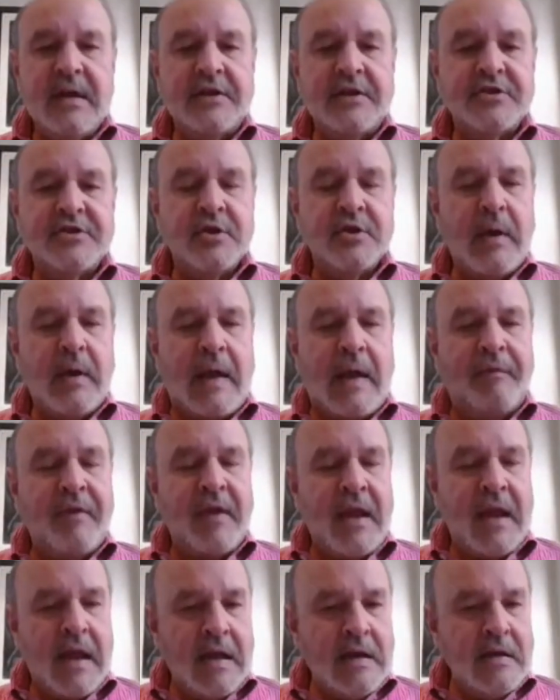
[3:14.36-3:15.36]
And so
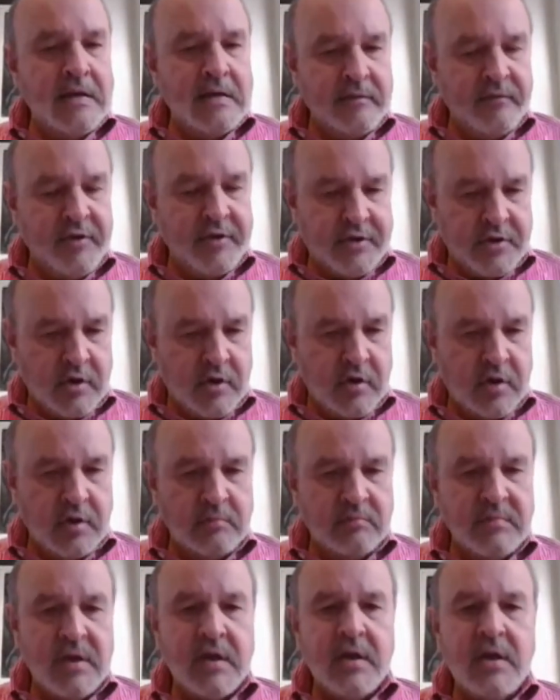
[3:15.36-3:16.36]
at the end of the
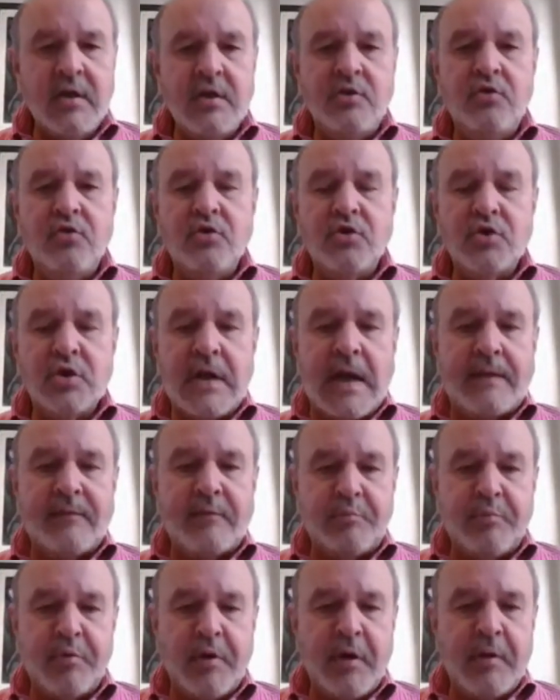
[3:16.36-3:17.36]
term, you should
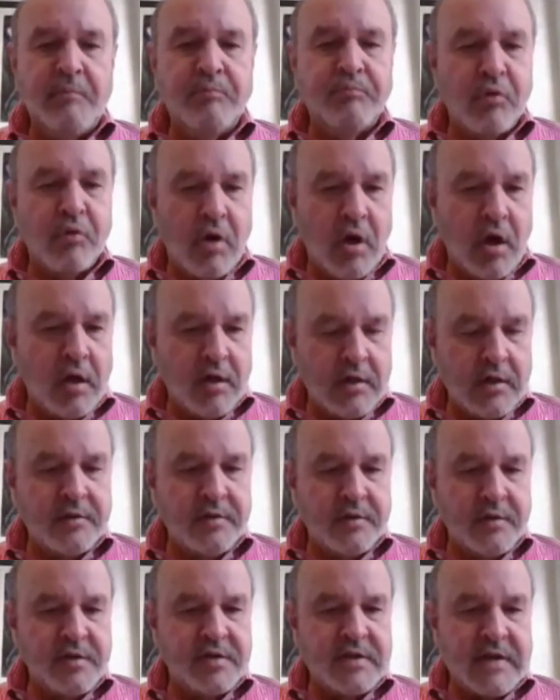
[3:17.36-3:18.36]
have a pretty
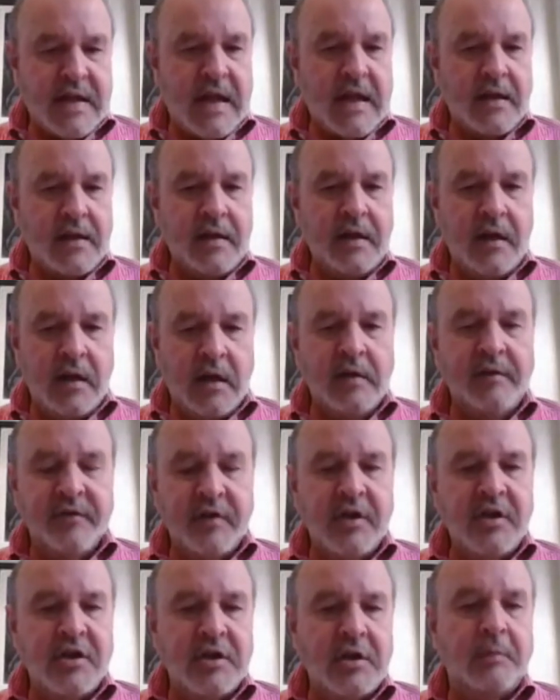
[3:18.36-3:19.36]
broad understanding
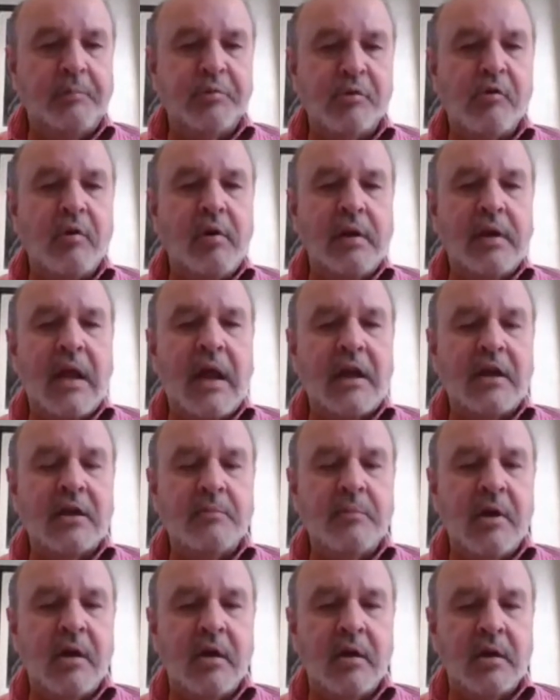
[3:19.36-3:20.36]
of contemporary
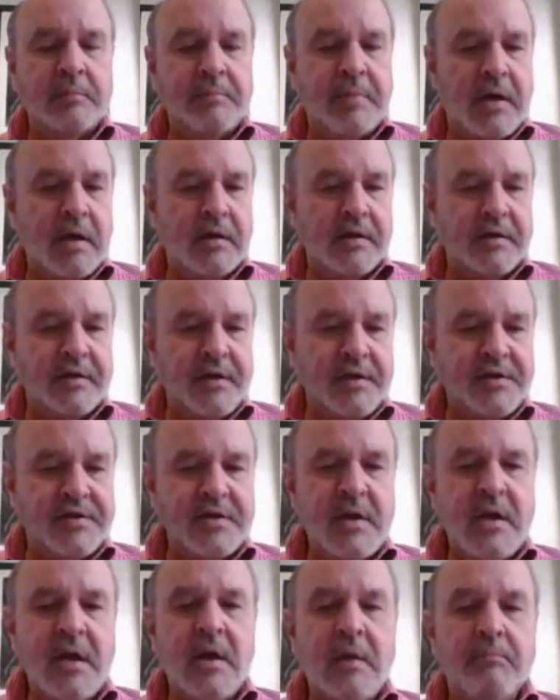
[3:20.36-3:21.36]
Latin American
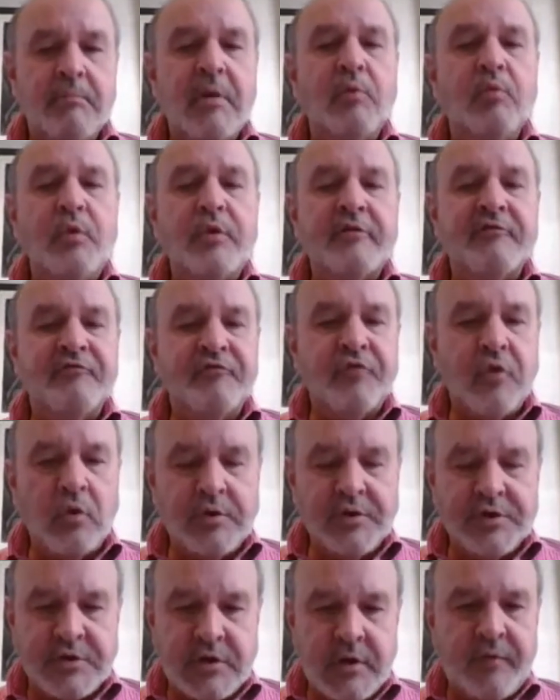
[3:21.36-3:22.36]
politics, but with a
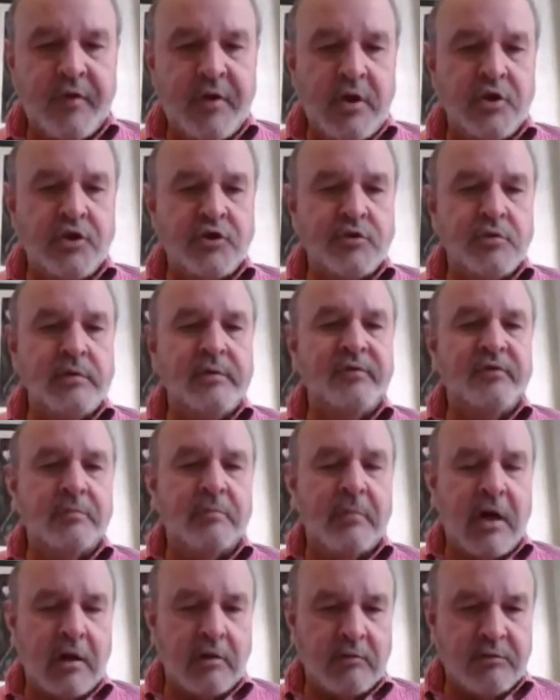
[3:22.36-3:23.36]
focus on the
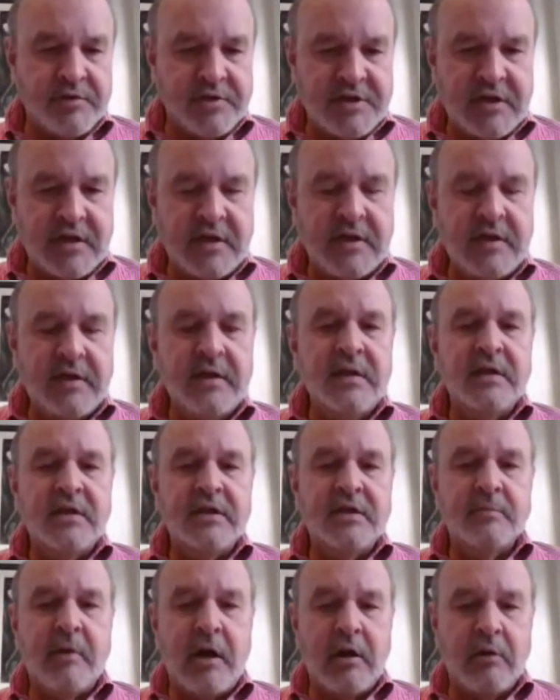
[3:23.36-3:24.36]
issue of democracy,
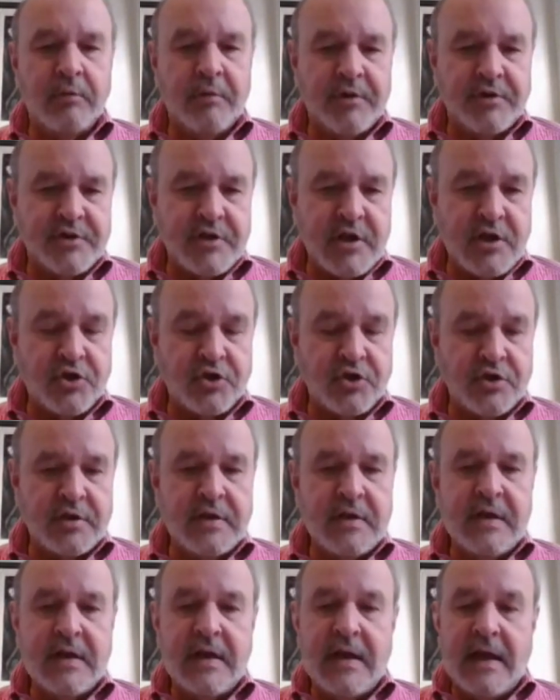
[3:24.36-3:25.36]

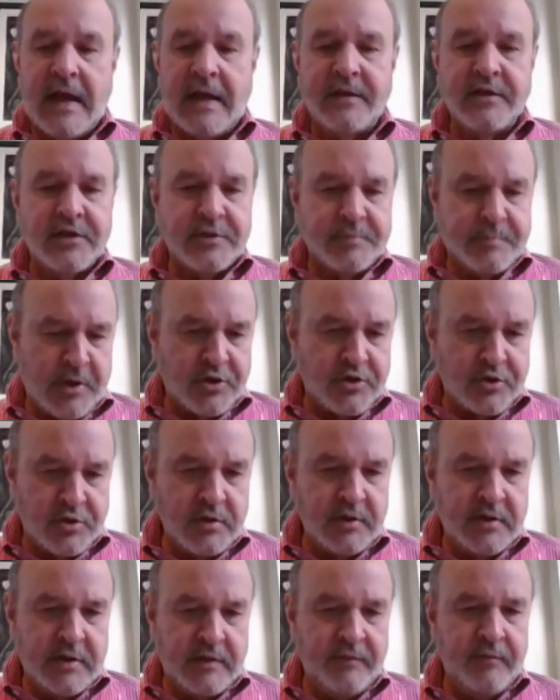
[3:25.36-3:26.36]
democratization, and
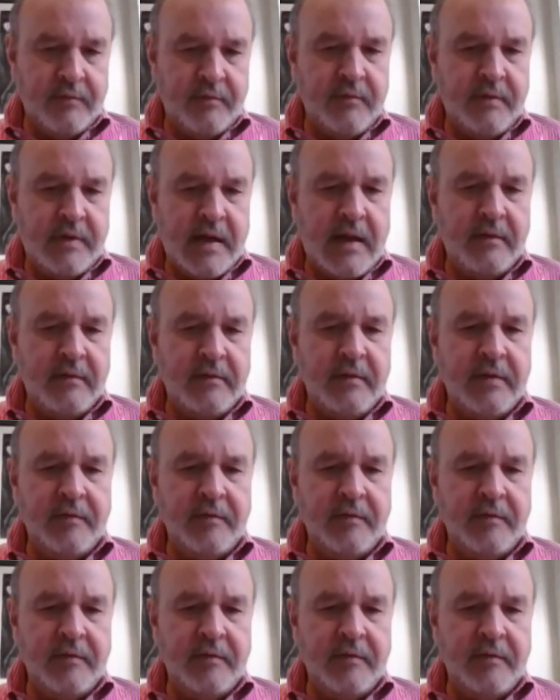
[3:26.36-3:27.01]
especially in